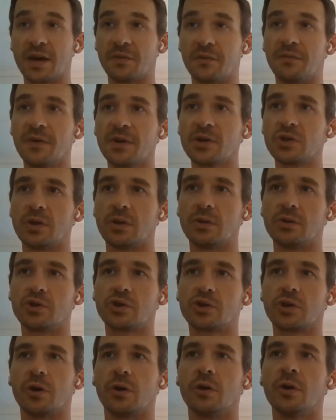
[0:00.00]
Have a vision,
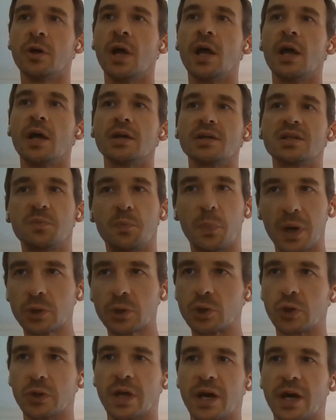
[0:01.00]
sure,
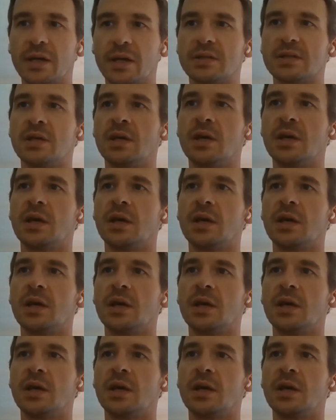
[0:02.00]
specialize.